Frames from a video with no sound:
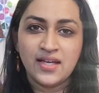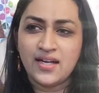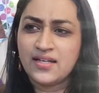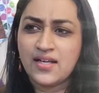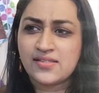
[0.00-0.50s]

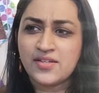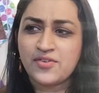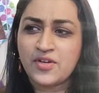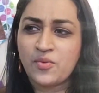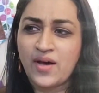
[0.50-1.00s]
It doesn't
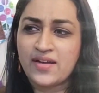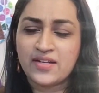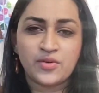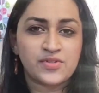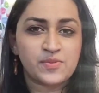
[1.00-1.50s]
require
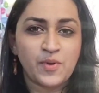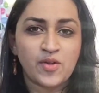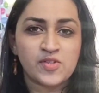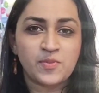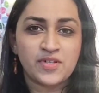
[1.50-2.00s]
any
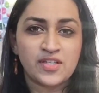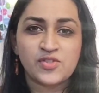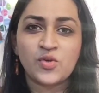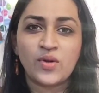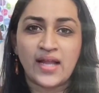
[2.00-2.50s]

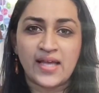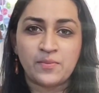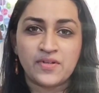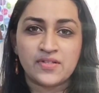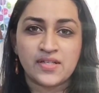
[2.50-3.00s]
responsibilities, no
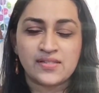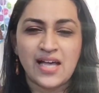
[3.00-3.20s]
liabilities.